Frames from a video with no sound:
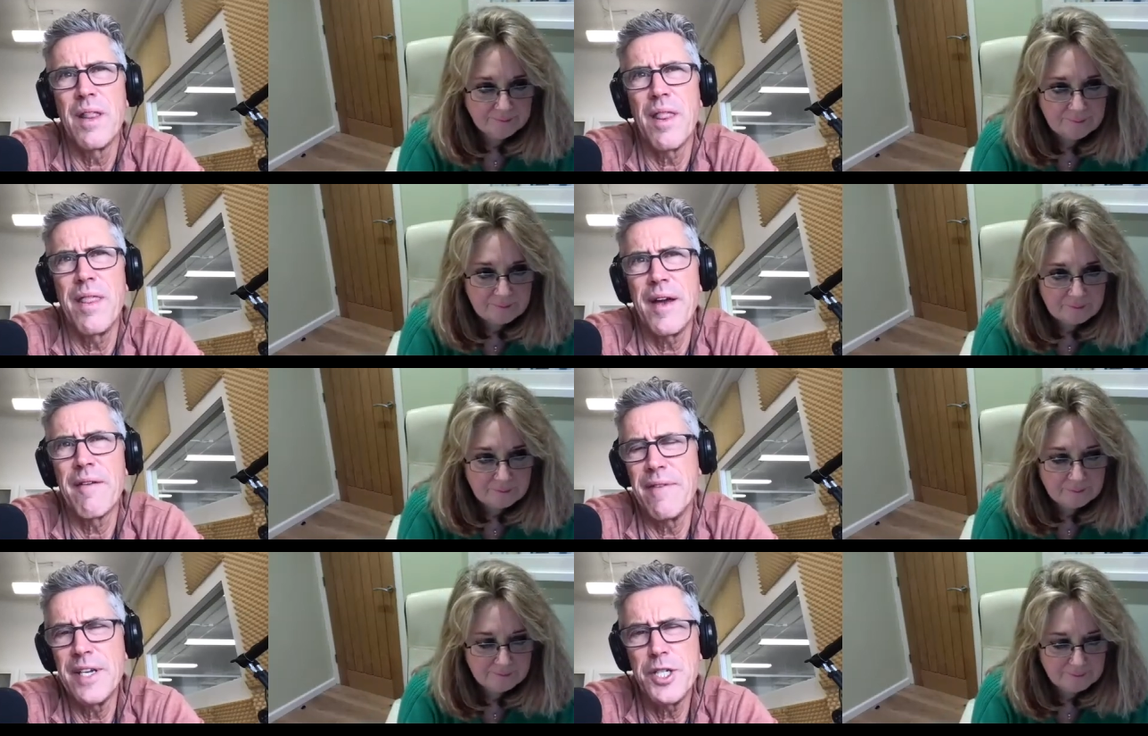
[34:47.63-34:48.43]
Speaker 1: their
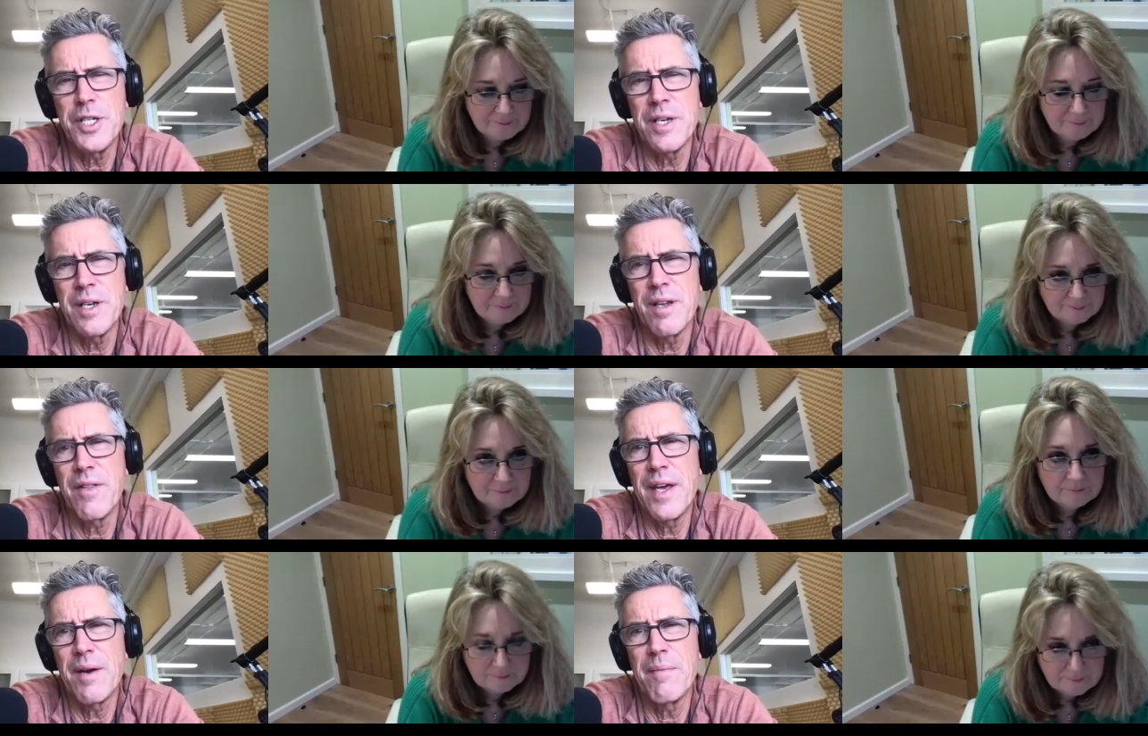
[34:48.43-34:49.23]
vision,
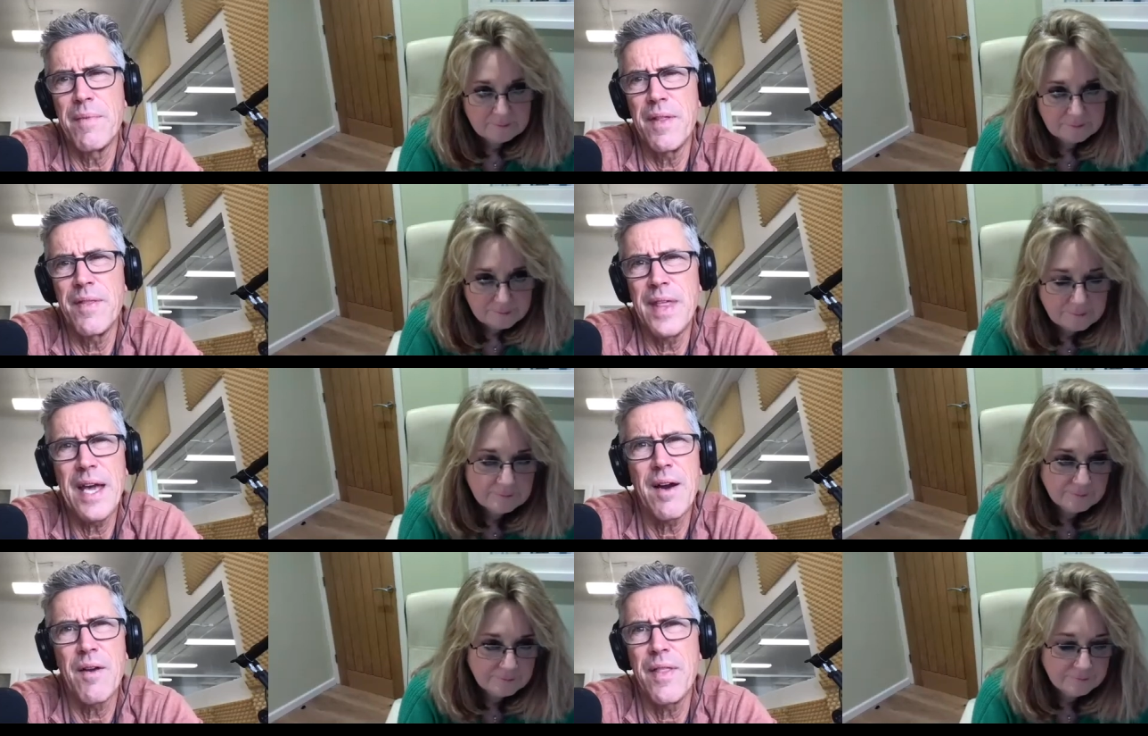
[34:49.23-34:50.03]
they're
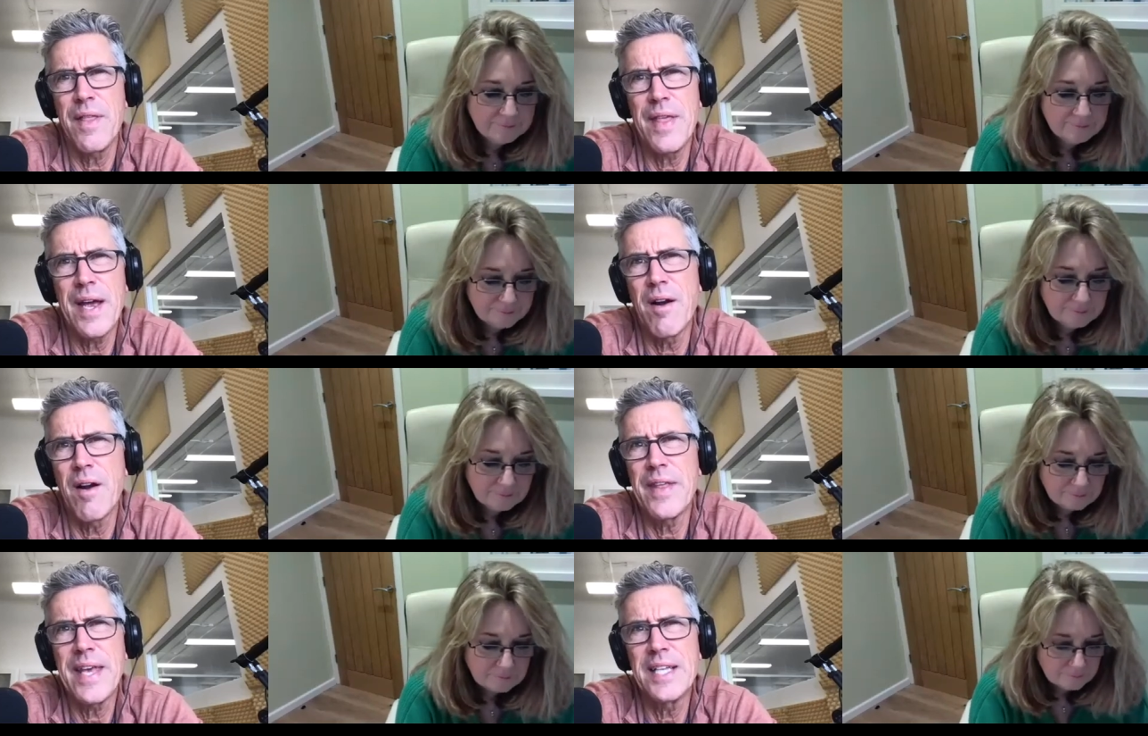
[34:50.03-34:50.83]
they're they're on
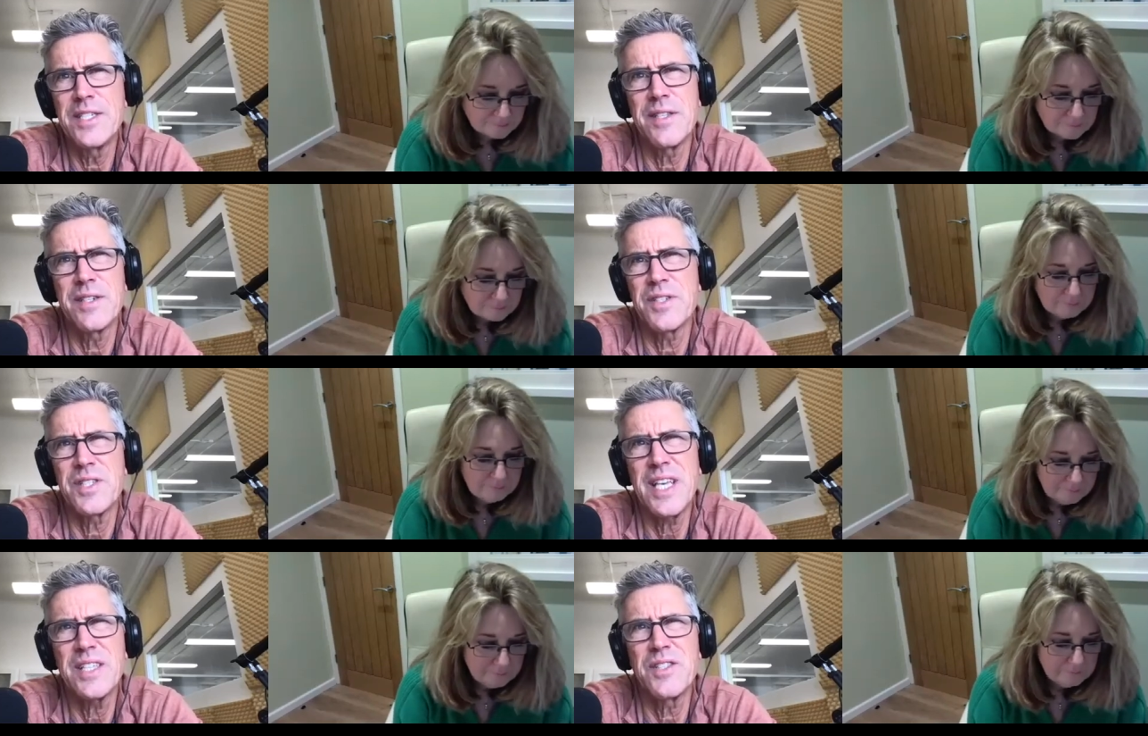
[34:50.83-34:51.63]
the edge of their
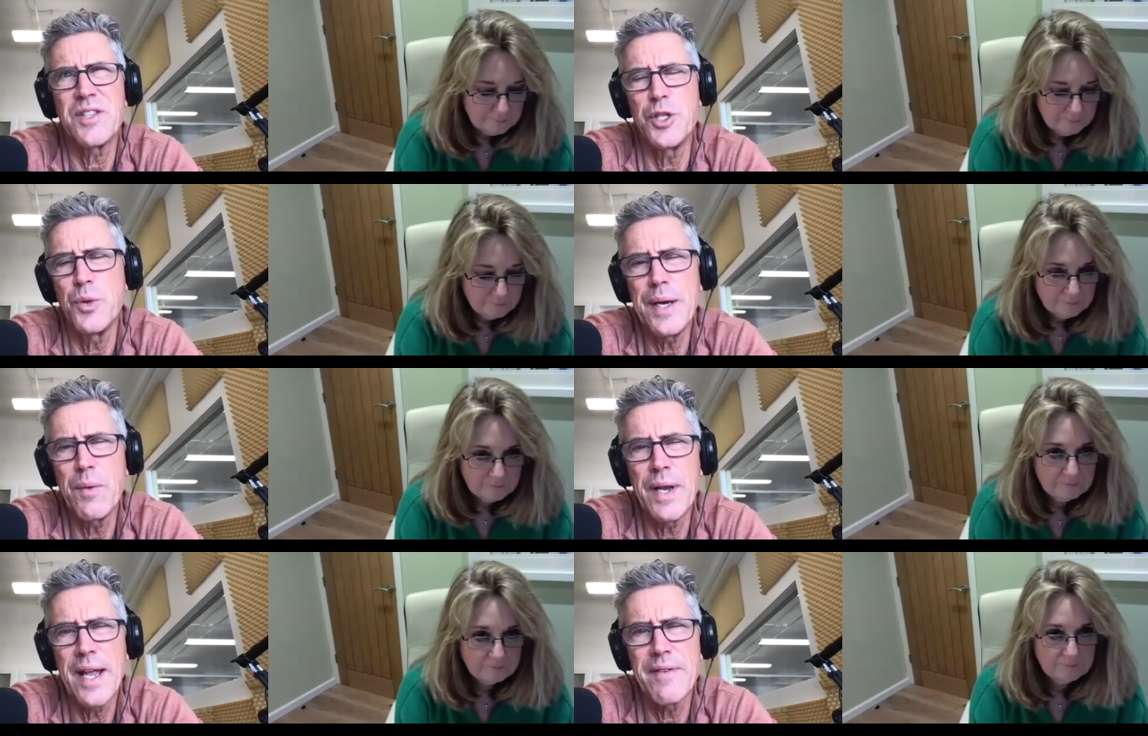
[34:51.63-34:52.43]
seats, doing
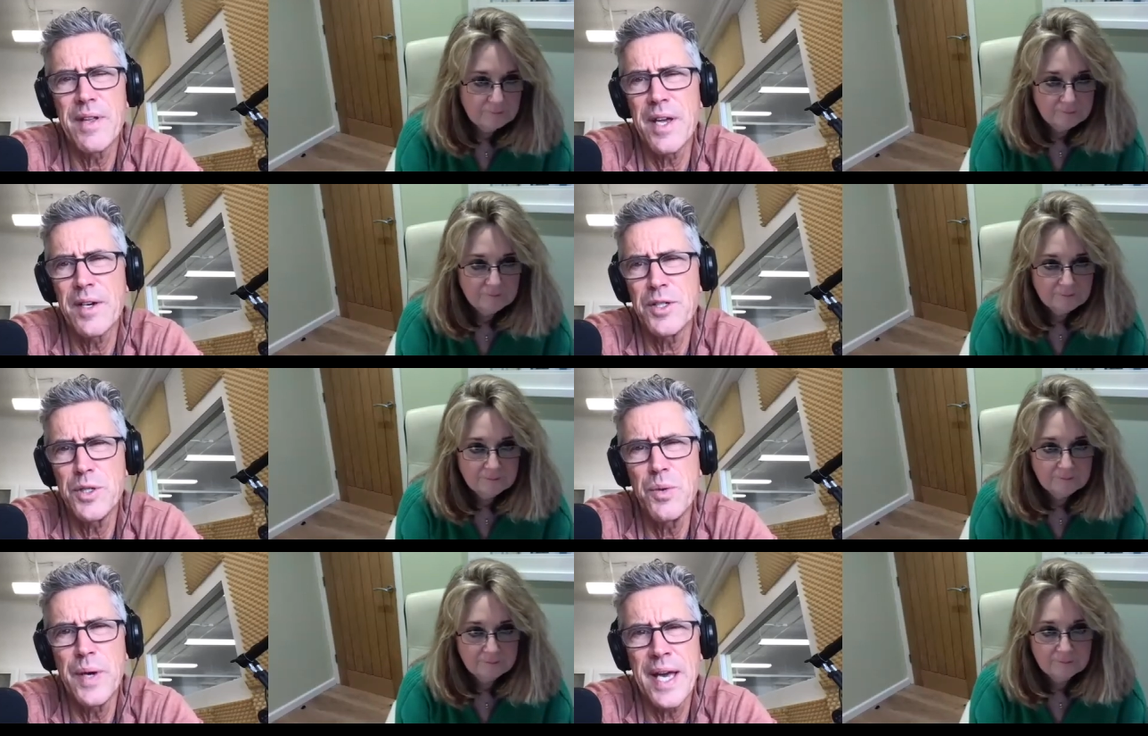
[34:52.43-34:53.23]
whatever they're
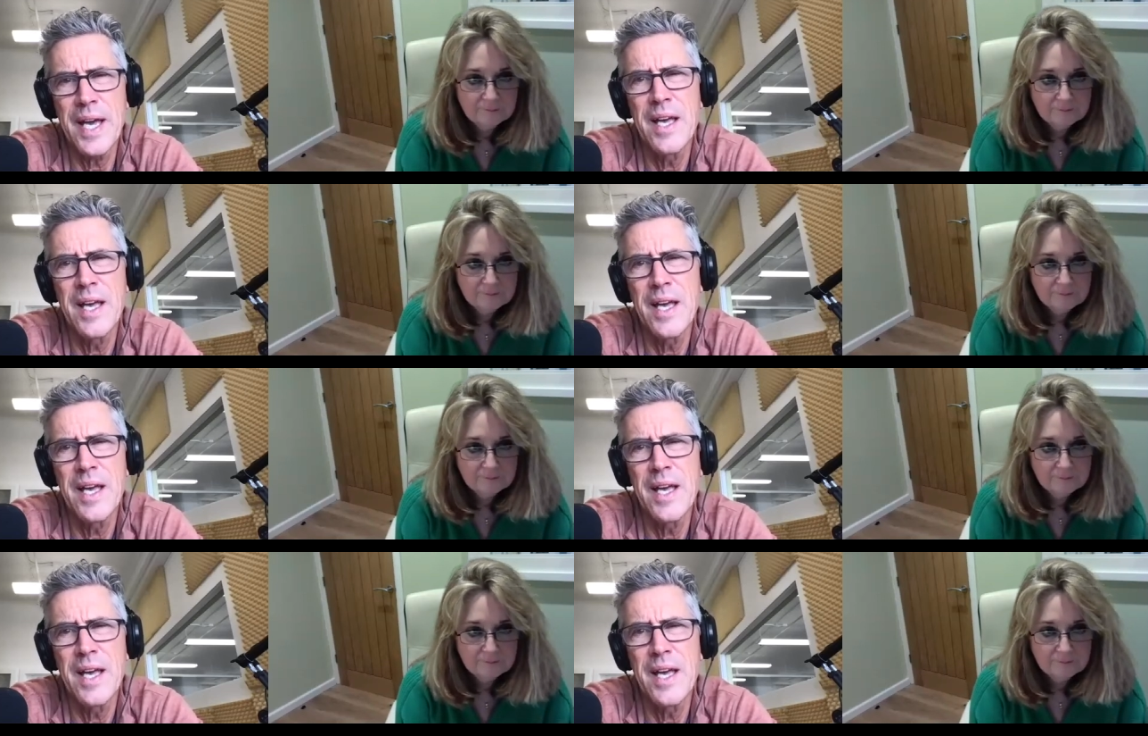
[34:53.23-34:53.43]
doing.